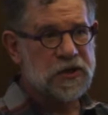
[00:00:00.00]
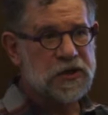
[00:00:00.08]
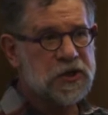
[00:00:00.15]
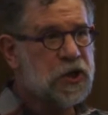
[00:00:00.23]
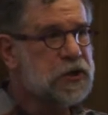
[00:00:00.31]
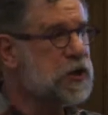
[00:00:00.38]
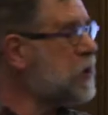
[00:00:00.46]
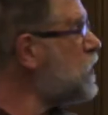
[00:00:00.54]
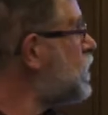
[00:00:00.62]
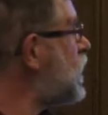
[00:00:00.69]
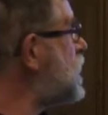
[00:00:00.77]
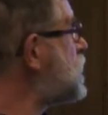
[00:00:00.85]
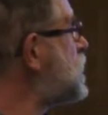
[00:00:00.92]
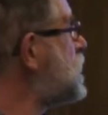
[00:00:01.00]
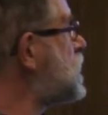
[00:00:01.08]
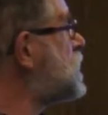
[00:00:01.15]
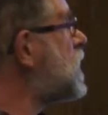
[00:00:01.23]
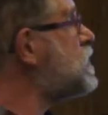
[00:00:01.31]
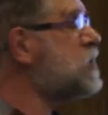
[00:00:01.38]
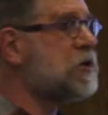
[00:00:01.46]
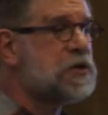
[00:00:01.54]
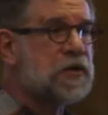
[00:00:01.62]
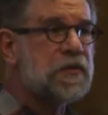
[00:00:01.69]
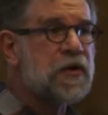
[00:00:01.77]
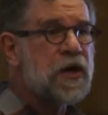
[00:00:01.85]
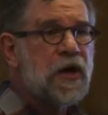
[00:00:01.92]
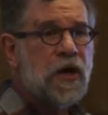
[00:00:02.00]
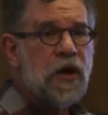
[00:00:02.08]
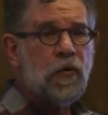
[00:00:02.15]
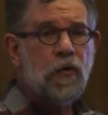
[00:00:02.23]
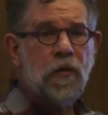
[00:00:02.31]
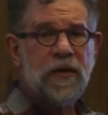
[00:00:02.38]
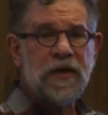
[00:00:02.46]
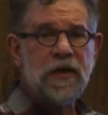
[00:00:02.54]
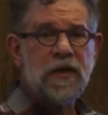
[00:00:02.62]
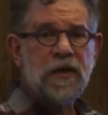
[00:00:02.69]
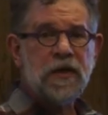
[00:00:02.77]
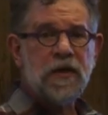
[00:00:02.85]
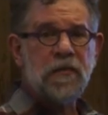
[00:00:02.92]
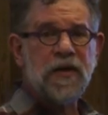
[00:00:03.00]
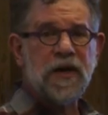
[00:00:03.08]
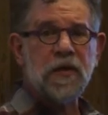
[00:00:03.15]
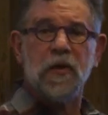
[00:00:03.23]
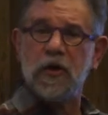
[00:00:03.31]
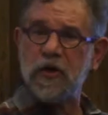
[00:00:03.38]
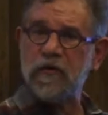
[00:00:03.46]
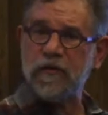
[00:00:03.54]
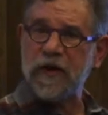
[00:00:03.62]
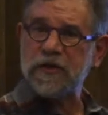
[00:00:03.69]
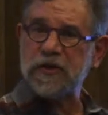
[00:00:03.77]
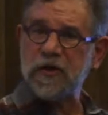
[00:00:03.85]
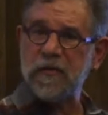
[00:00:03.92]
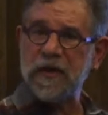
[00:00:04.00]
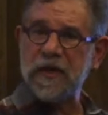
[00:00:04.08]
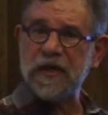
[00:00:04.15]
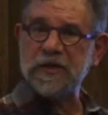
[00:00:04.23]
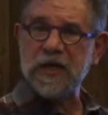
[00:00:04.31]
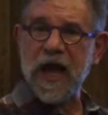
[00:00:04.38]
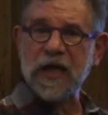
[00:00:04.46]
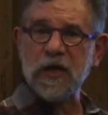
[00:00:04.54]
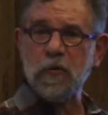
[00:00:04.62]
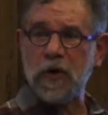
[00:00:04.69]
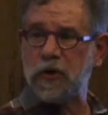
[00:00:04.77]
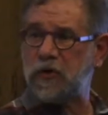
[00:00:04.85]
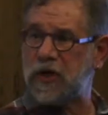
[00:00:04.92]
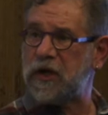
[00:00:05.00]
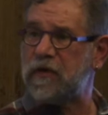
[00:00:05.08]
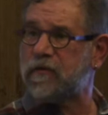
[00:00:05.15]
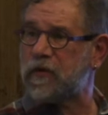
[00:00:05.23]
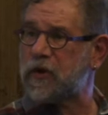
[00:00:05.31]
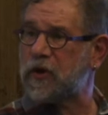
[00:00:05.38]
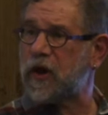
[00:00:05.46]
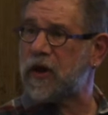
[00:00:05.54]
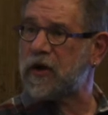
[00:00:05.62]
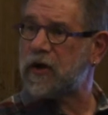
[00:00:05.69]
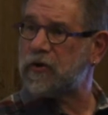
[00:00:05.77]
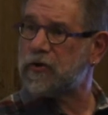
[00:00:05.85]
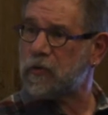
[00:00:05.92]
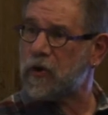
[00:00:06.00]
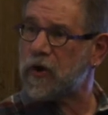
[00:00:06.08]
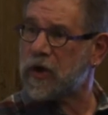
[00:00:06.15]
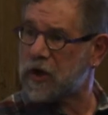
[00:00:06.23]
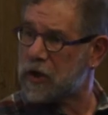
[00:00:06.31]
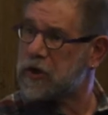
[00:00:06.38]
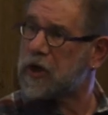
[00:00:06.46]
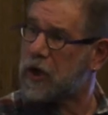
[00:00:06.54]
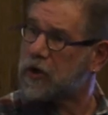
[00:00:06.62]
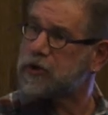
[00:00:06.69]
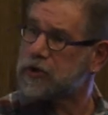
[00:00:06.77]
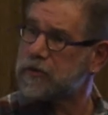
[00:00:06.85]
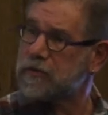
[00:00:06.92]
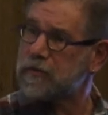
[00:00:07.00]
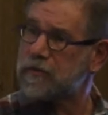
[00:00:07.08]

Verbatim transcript: the interface to the subsystem will be the minimal interface. It'll be exactly what you need for the client code to work and nothing else.